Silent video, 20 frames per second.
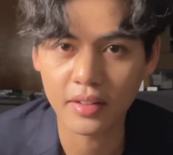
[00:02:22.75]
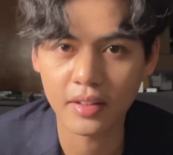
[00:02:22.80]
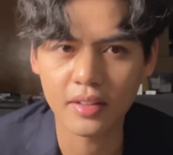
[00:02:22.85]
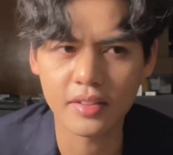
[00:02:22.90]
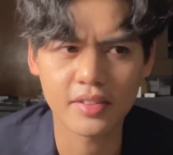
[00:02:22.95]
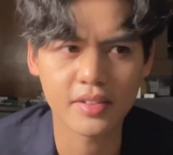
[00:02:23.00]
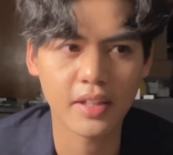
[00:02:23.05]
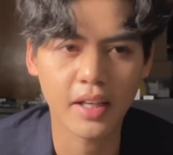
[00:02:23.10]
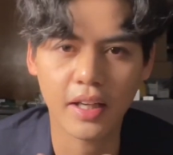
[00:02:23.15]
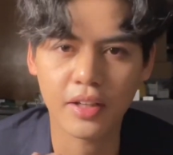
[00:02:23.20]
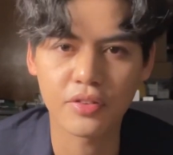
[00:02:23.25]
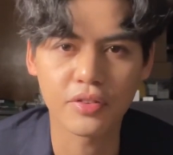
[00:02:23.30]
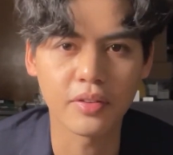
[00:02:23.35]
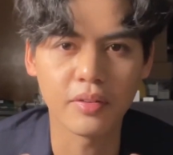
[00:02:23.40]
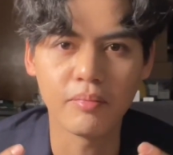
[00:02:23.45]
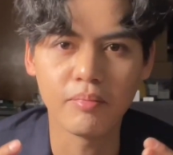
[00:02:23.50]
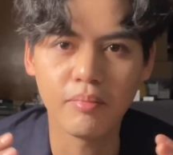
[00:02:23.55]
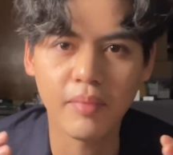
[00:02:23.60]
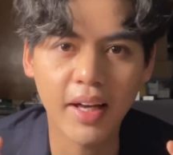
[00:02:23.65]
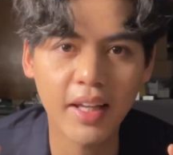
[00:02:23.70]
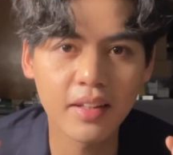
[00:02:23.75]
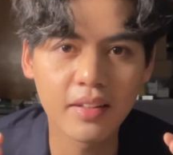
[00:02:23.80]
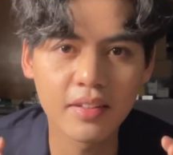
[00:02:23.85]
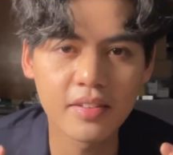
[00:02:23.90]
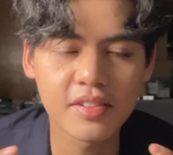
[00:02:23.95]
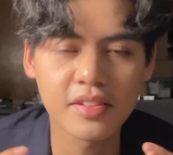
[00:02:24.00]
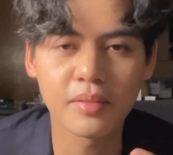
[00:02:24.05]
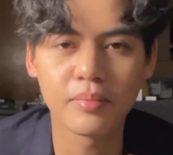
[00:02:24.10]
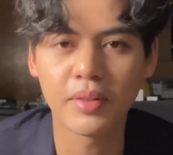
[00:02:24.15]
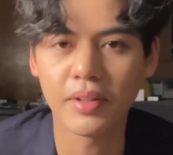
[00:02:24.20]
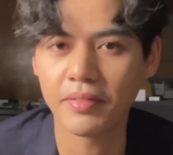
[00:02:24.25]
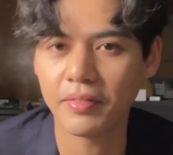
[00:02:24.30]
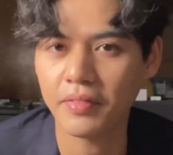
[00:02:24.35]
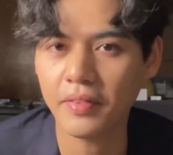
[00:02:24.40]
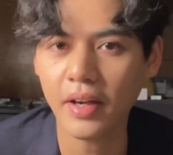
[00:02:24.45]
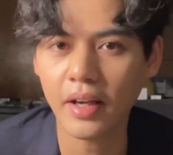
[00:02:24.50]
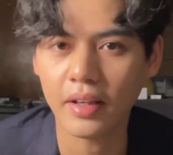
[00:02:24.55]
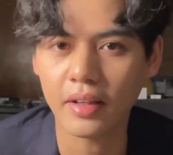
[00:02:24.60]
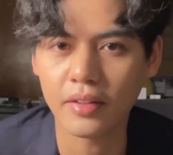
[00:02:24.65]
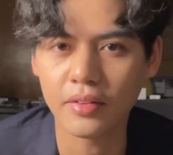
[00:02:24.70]
It's actually a mannerism
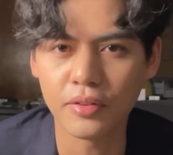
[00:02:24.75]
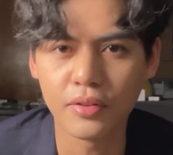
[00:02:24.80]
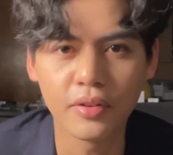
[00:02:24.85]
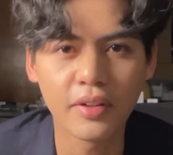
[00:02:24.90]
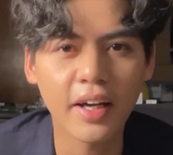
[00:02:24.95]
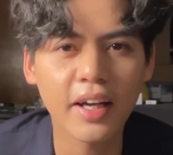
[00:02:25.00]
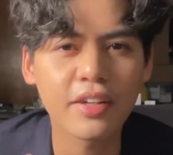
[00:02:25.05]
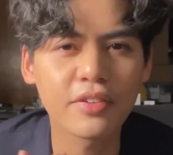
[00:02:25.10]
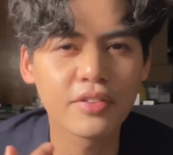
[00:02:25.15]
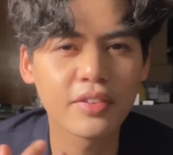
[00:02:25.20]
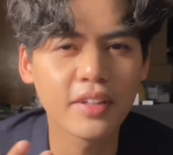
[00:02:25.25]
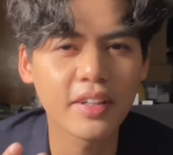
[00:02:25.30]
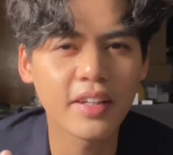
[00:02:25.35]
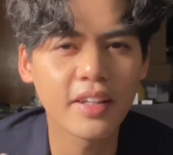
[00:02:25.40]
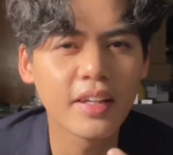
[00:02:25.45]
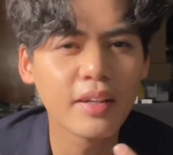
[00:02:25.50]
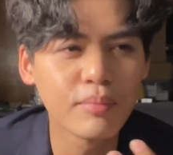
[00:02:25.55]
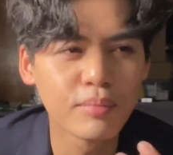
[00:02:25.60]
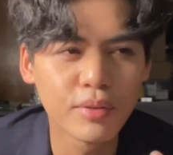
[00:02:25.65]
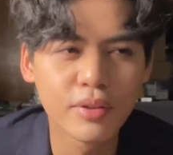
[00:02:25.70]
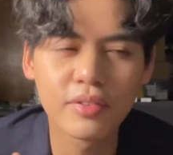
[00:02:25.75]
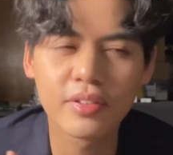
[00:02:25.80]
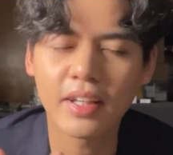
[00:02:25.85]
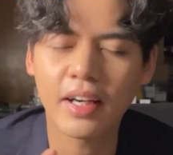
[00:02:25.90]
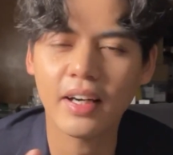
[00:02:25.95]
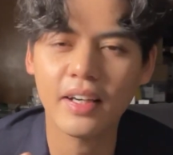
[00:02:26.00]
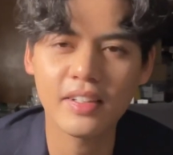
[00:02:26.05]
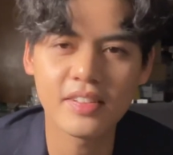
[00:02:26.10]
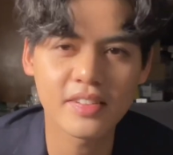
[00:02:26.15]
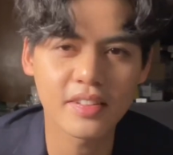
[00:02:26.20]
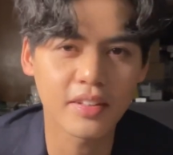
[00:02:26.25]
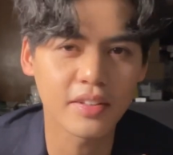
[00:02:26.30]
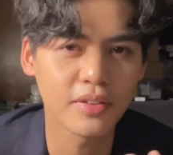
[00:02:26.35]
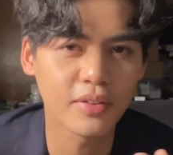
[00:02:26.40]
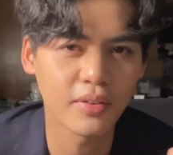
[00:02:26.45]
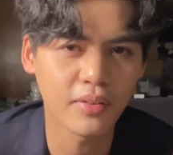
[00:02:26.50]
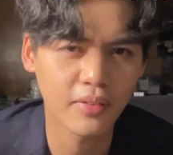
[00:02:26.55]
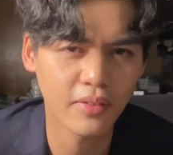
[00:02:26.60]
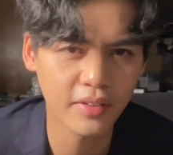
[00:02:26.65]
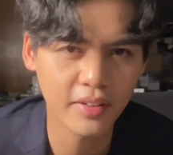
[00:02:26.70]
effect. You're actually hypnotizing
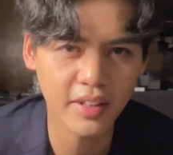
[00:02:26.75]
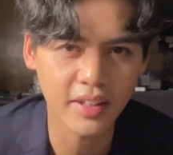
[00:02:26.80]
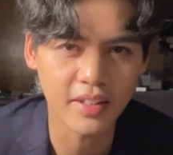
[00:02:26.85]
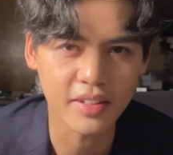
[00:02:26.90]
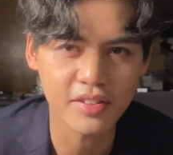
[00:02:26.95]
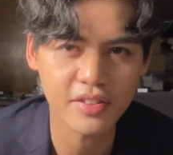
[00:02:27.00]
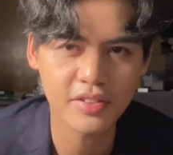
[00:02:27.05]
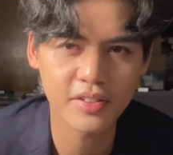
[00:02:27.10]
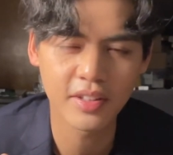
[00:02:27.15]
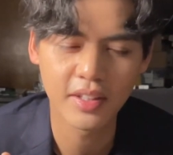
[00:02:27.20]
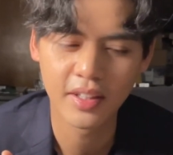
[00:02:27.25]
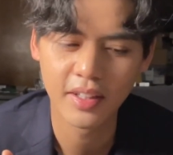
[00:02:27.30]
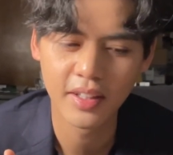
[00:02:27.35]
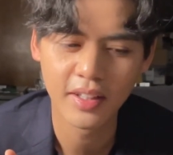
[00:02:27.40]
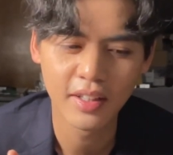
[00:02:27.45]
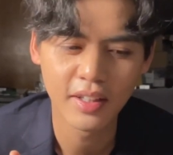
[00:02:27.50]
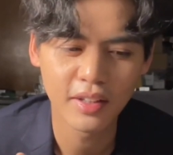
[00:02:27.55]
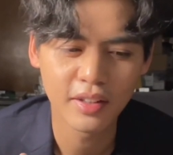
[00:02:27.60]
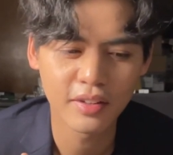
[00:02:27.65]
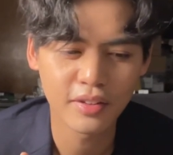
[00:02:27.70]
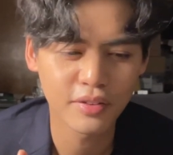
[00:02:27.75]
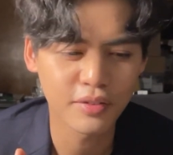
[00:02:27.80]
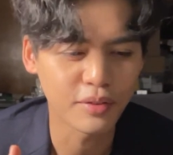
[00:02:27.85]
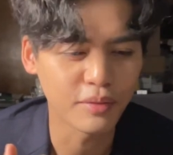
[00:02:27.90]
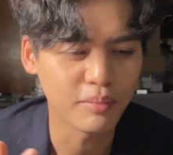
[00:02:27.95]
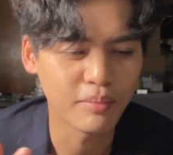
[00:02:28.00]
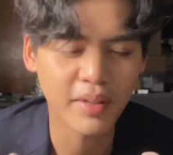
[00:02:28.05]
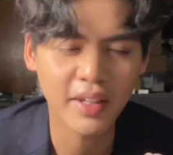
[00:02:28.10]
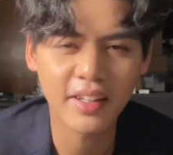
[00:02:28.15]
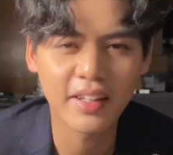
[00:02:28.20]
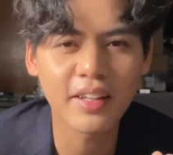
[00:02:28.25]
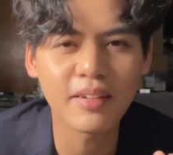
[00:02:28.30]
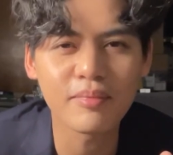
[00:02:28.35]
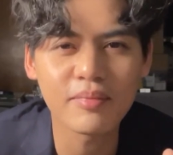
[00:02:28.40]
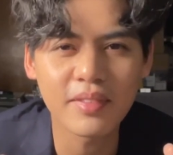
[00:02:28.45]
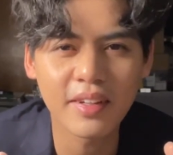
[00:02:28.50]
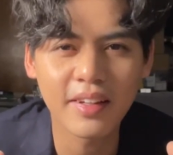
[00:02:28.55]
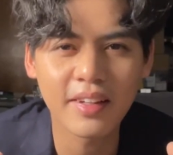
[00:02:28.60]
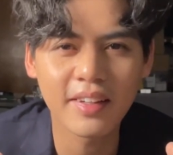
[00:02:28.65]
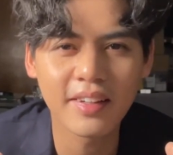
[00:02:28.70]
your audience to make
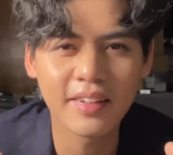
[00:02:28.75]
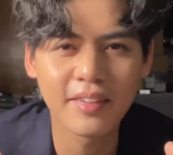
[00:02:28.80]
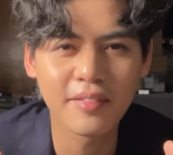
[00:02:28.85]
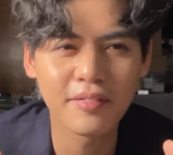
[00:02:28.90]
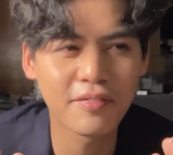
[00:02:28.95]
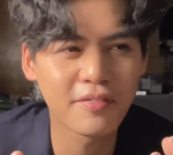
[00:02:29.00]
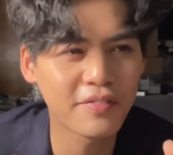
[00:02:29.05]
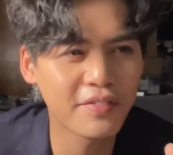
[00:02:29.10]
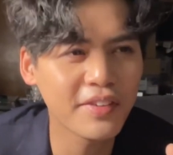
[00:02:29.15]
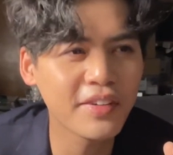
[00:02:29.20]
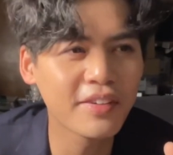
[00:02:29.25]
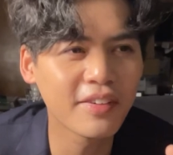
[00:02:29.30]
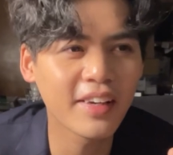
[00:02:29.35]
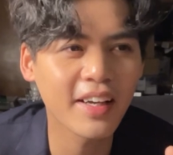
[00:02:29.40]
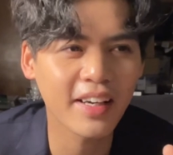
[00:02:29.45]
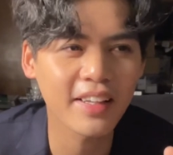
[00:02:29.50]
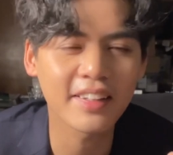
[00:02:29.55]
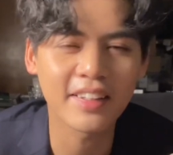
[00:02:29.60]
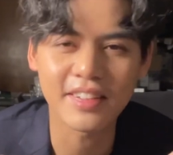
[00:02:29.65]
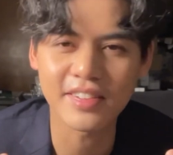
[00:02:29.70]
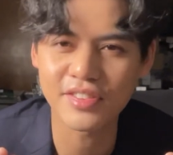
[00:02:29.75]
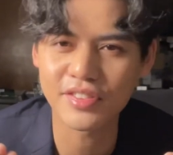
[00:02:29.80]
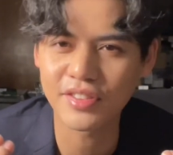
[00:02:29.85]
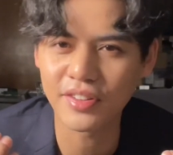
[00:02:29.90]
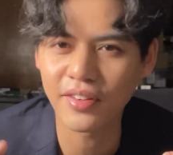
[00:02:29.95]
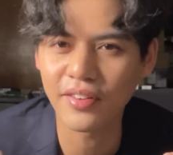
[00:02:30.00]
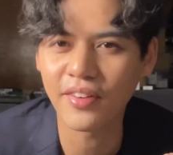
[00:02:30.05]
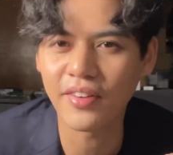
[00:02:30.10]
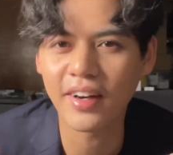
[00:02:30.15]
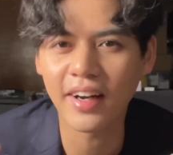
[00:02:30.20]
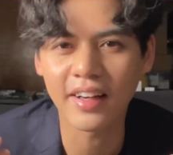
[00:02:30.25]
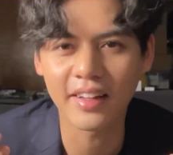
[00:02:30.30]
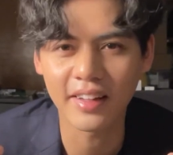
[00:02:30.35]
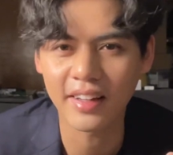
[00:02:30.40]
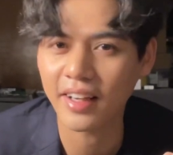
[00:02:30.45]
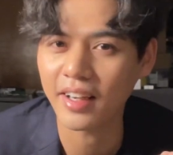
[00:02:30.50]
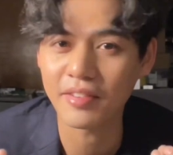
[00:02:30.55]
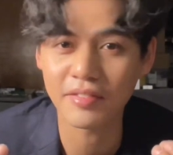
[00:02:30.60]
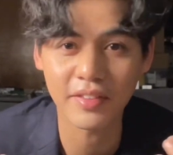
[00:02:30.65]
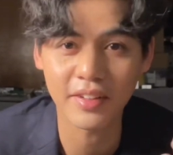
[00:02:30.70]
them feel like they saw a
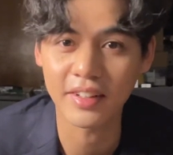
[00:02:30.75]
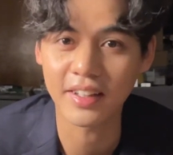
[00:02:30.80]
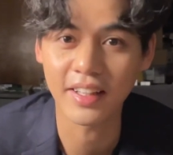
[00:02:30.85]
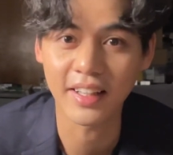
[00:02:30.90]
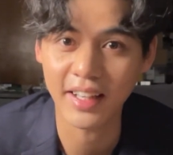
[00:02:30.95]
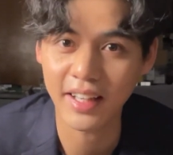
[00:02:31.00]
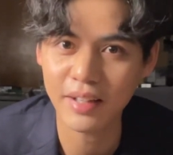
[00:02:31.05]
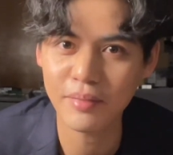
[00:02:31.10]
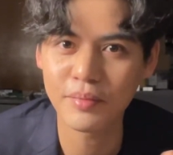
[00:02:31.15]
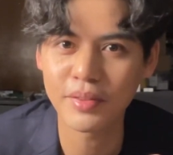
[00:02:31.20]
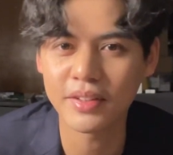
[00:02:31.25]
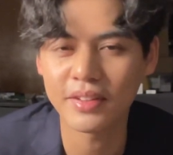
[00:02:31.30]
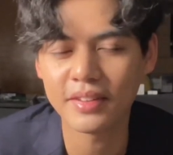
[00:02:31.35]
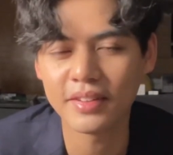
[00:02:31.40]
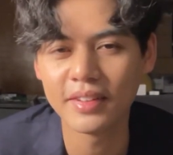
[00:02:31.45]
knife and a lemon.